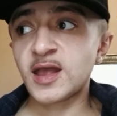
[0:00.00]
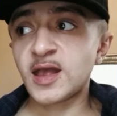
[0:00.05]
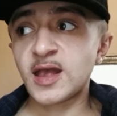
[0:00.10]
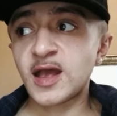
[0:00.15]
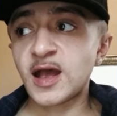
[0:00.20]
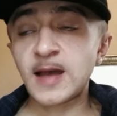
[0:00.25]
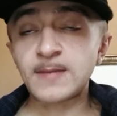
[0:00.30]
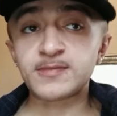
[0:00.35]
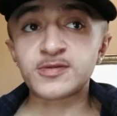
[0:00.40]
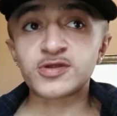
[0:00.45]

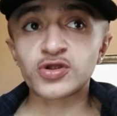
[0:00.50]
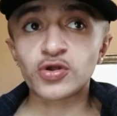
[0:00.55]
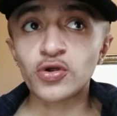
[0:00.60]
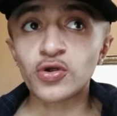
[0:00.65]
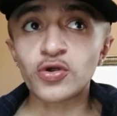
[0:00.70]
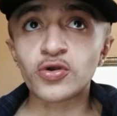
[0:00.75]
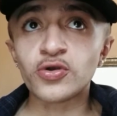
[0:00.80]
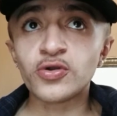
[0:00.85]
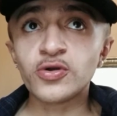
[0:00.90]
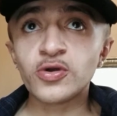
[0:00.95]

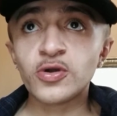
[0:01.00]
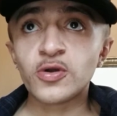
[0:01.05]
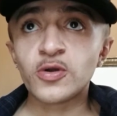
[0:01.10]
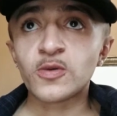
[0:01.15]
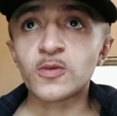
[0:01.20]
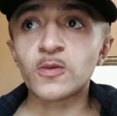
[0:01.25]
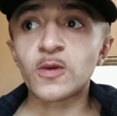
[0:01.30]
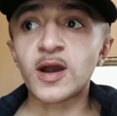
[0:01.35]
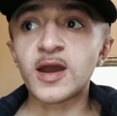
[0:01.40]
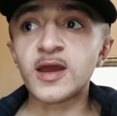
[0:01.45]
absurd,
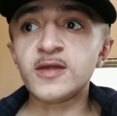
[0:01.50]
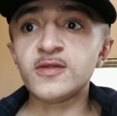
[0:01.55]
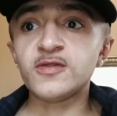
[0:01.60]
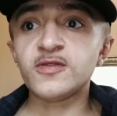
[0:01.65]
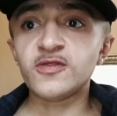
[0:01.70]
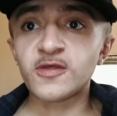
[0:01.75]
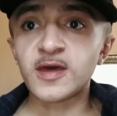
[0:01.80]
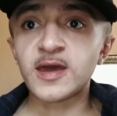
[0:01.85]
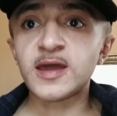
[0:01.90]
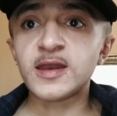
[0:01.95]
right,
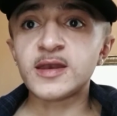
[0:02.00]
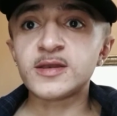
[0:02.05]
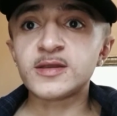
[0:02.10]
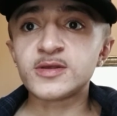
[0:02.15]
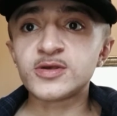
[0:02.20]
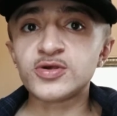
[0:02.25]
then